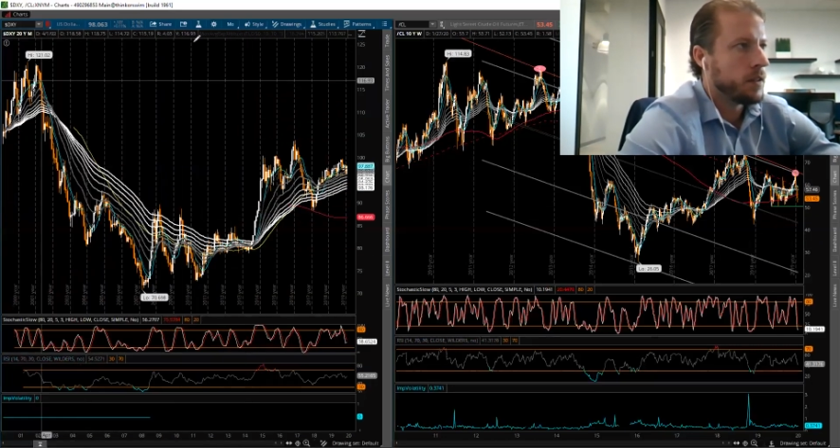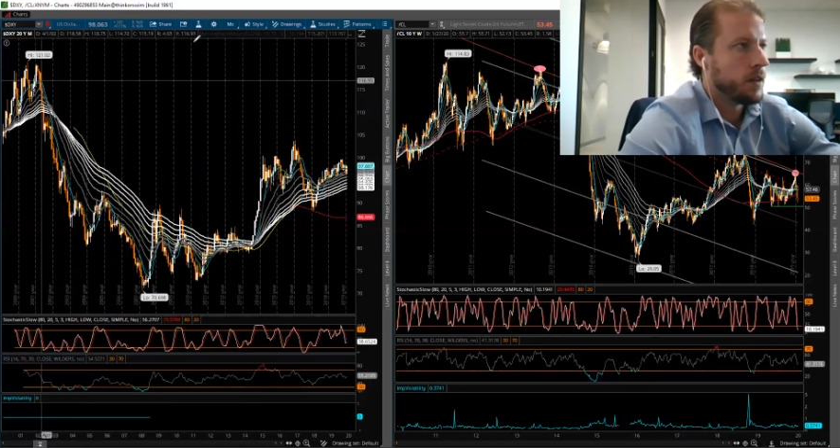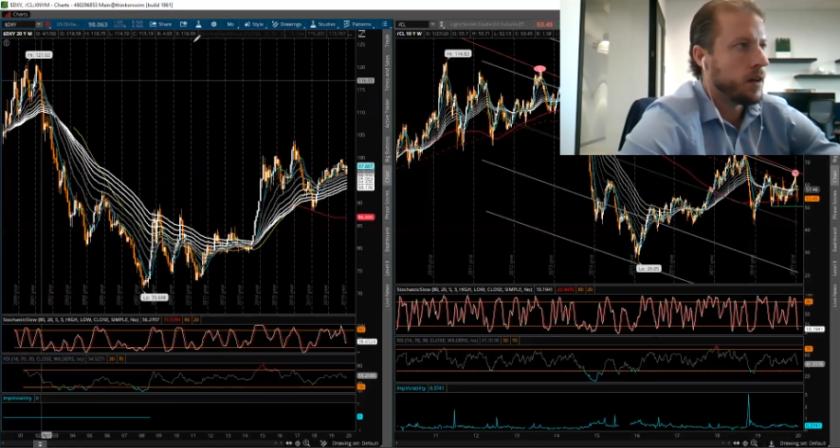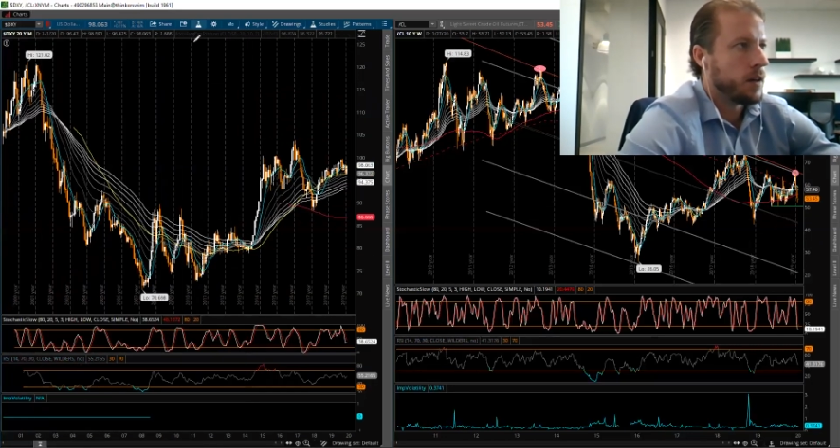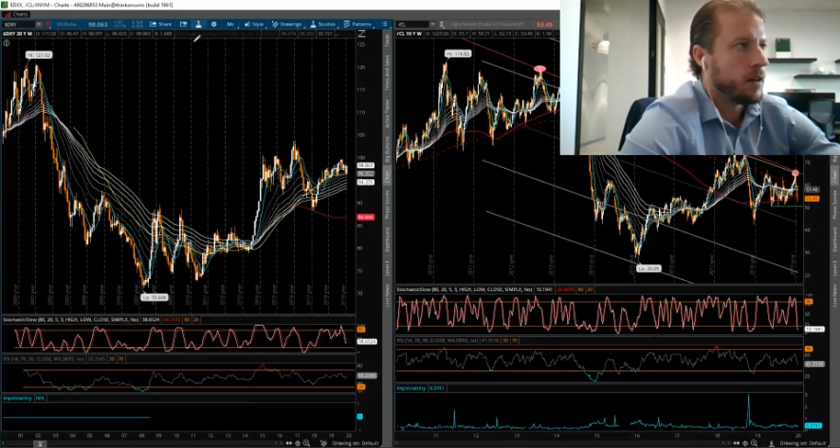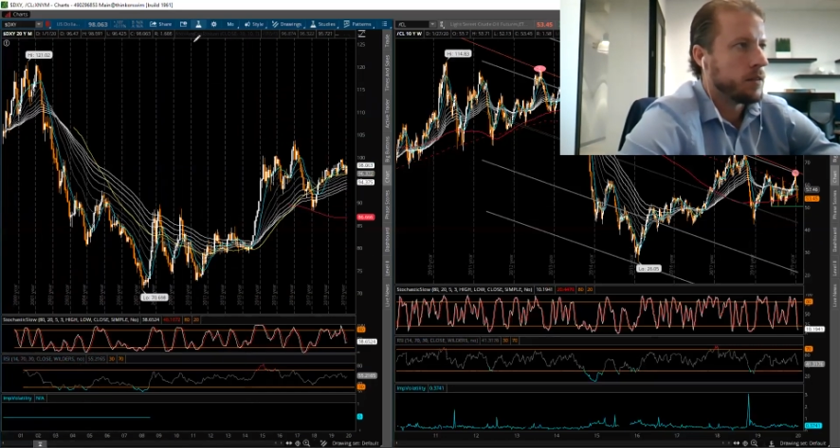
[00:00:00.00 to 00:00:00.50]

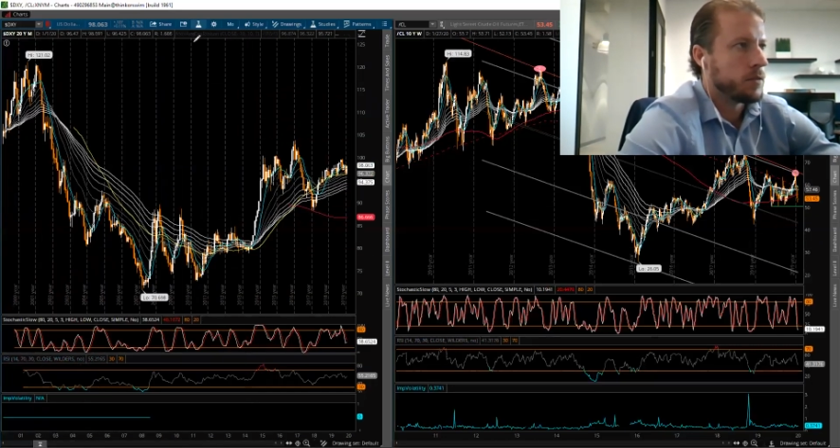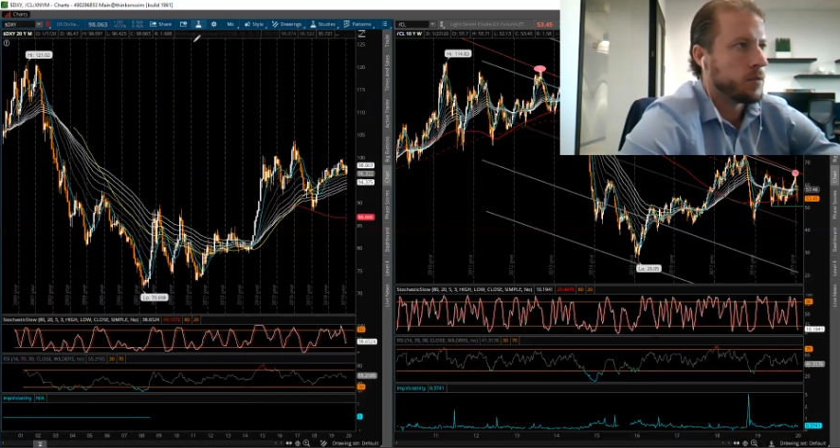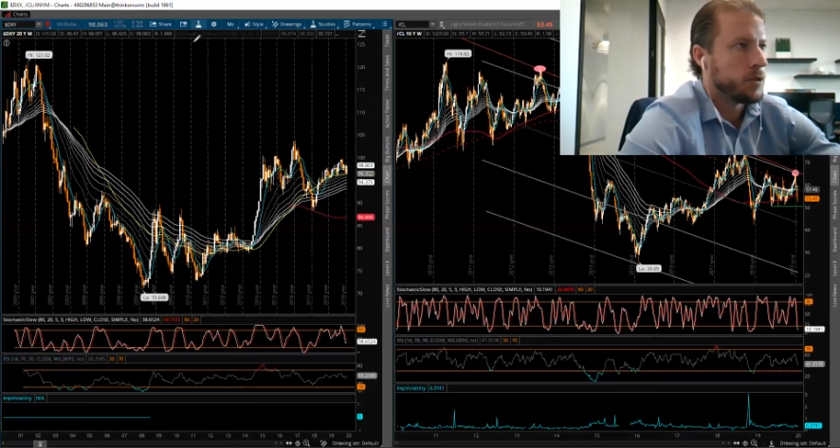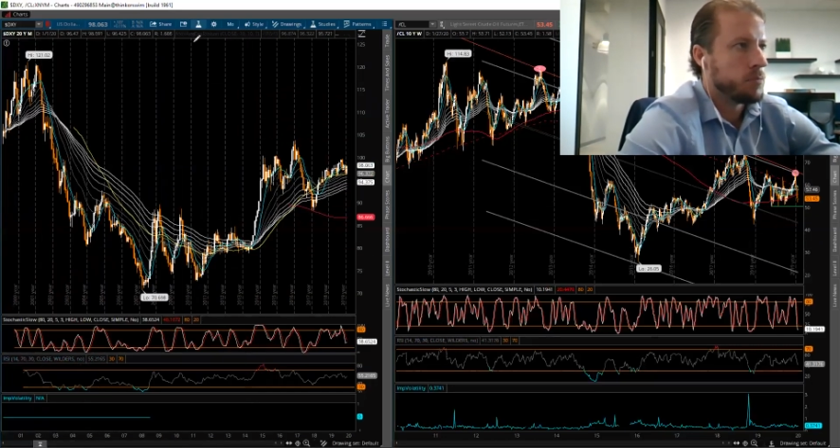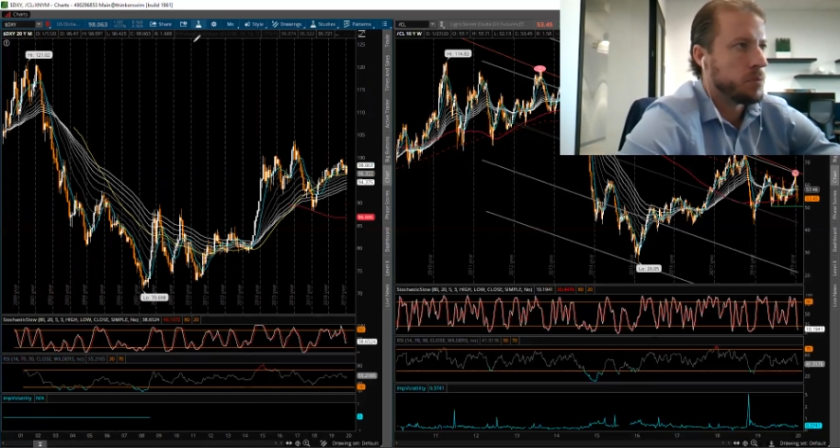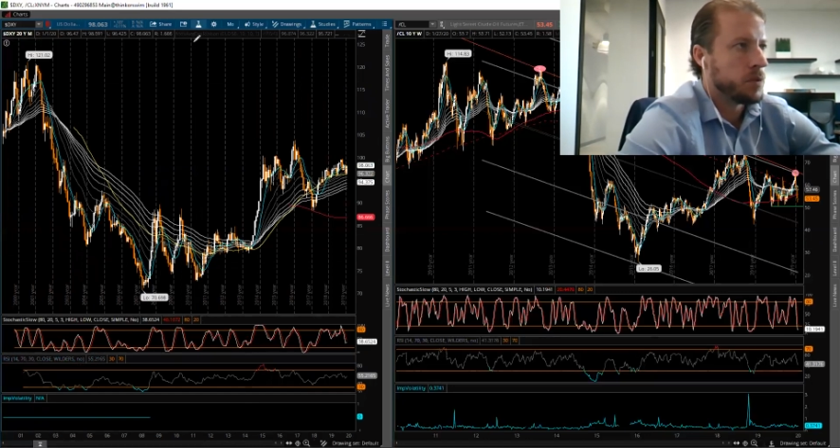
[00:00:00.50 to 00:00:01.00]

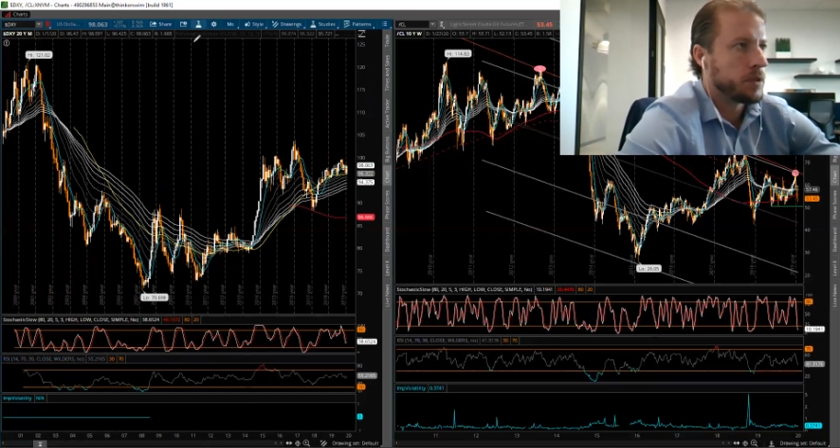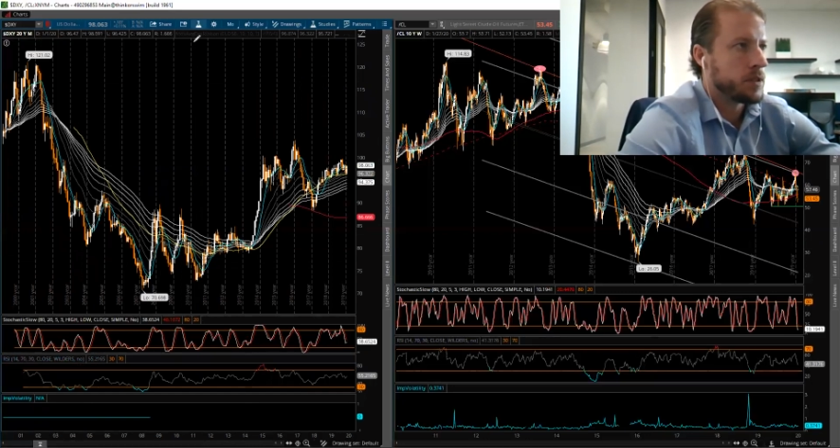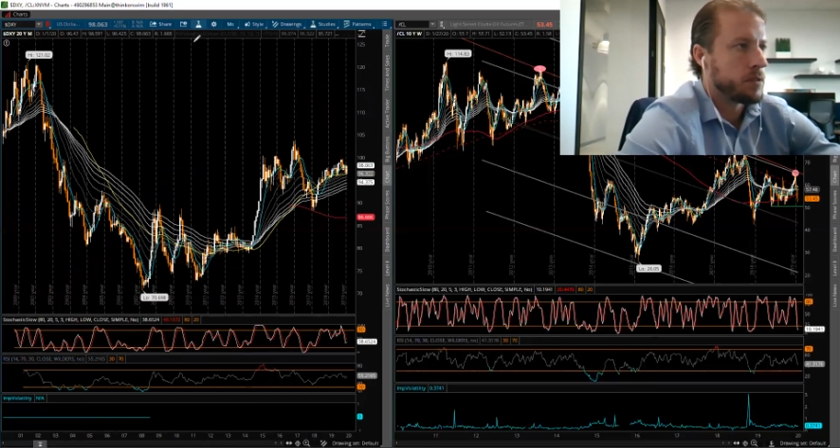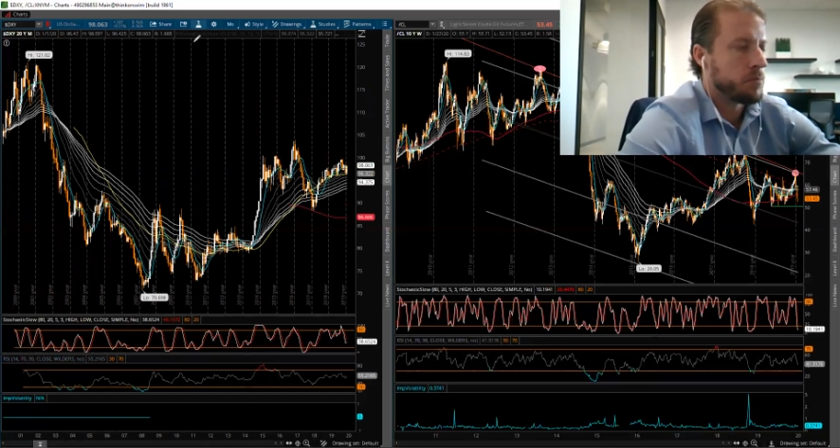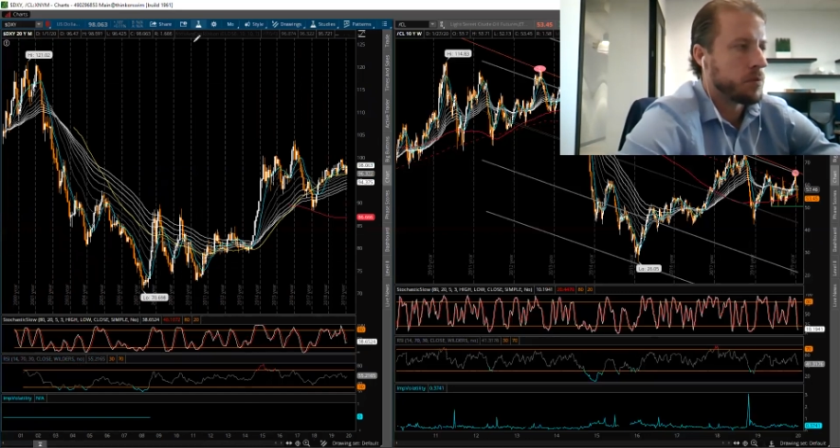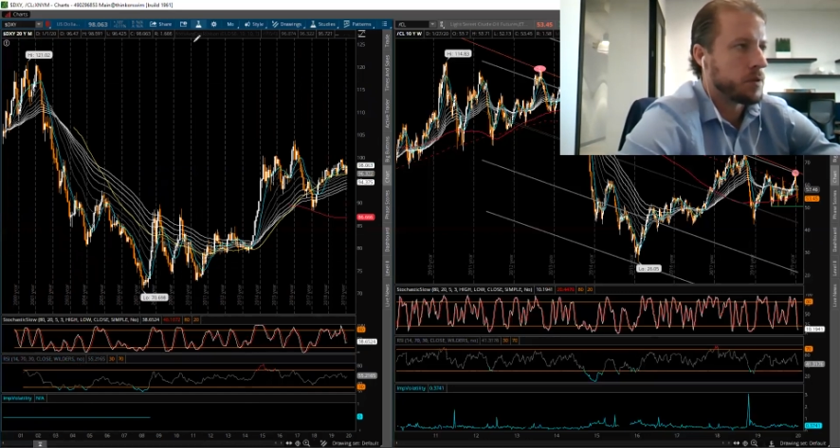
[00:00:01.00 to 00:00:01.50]
When you put
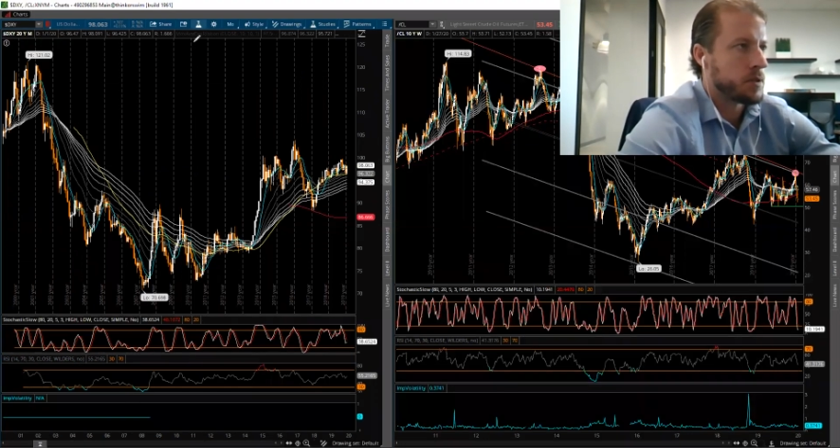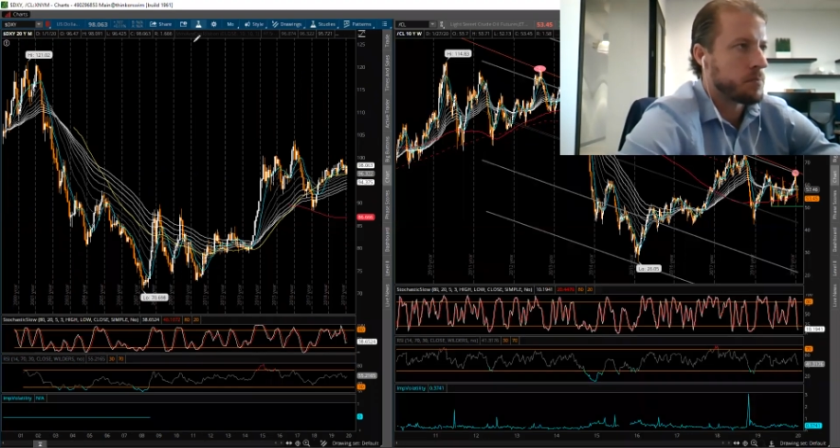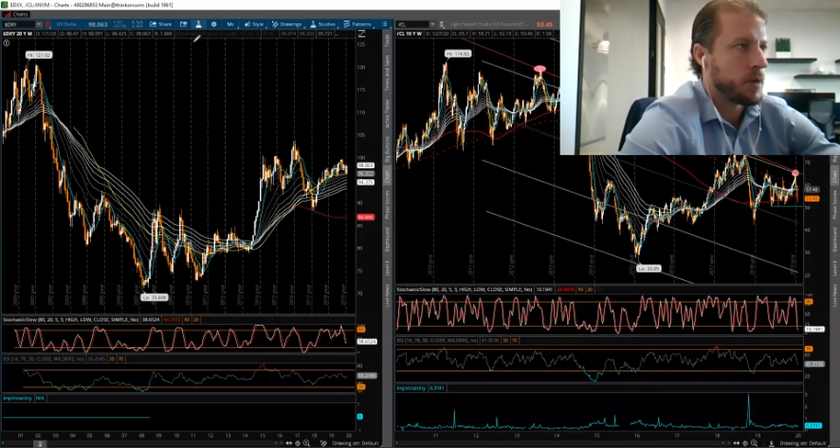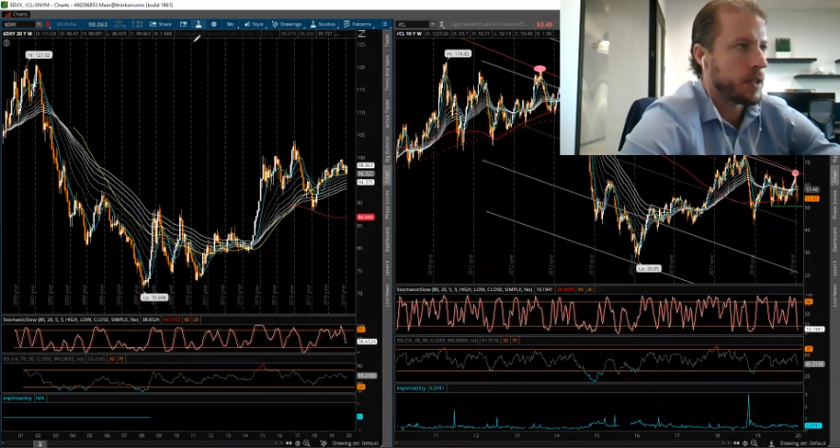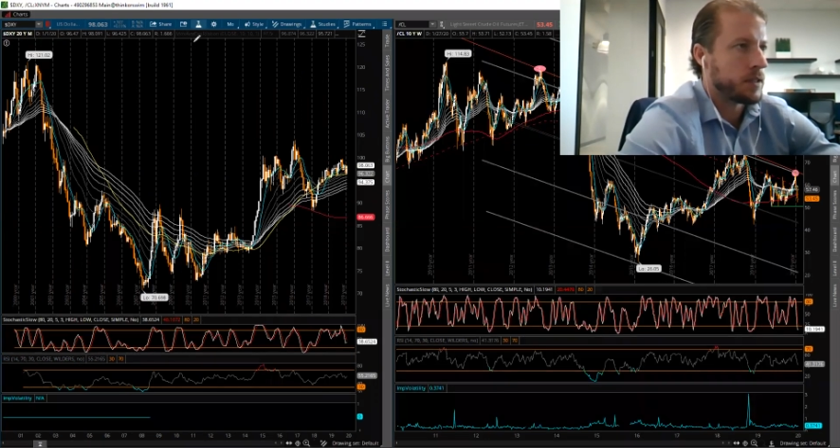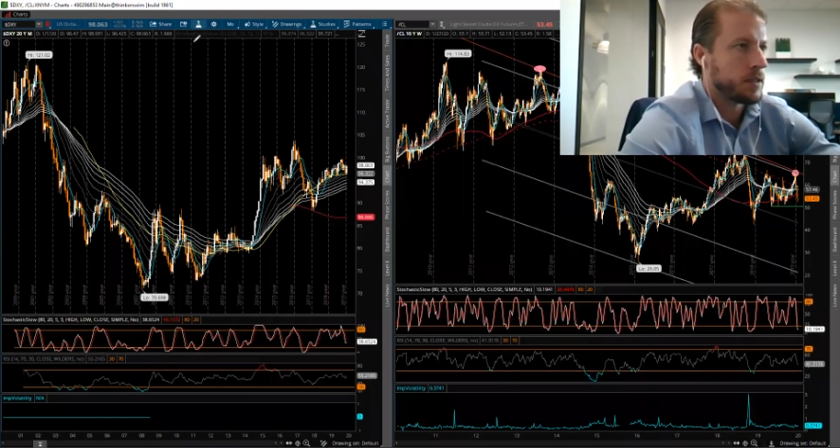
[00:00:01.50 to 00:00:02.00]
this in
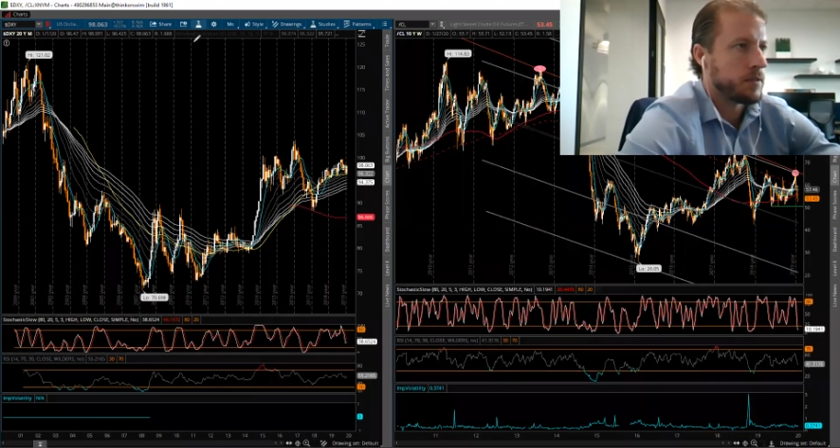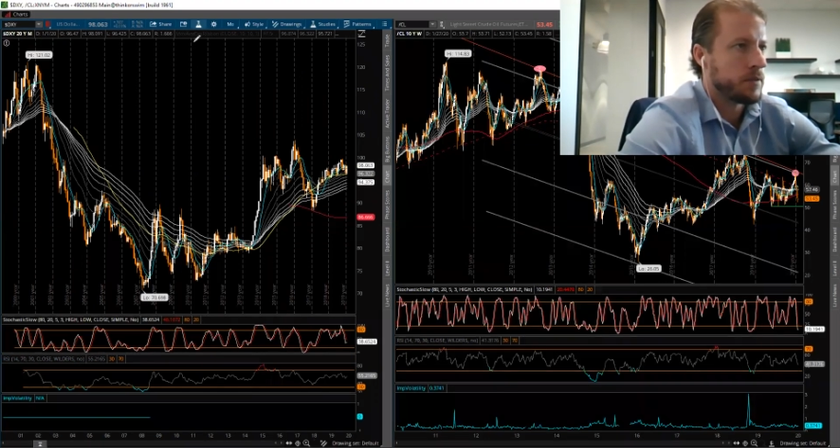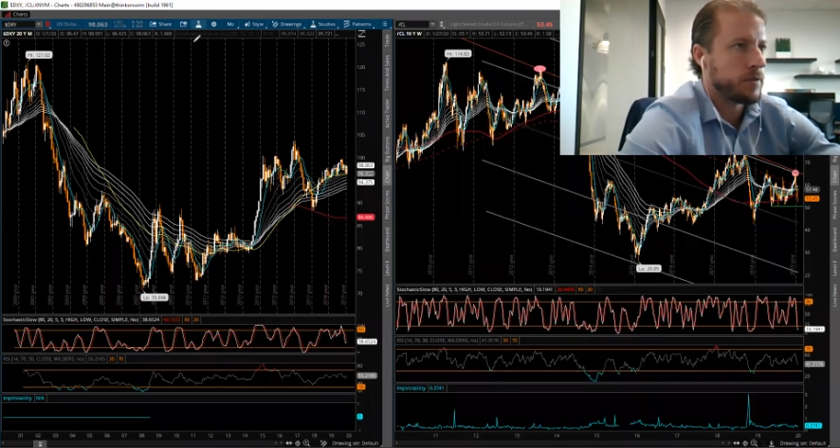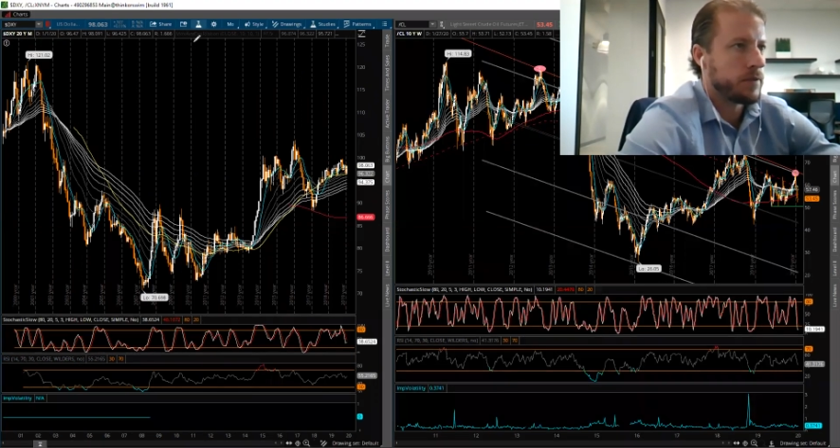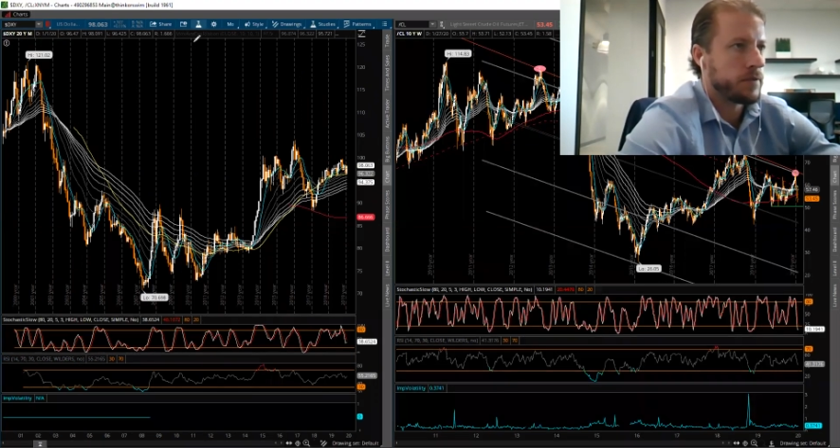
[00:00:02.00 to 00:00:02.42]
perspective,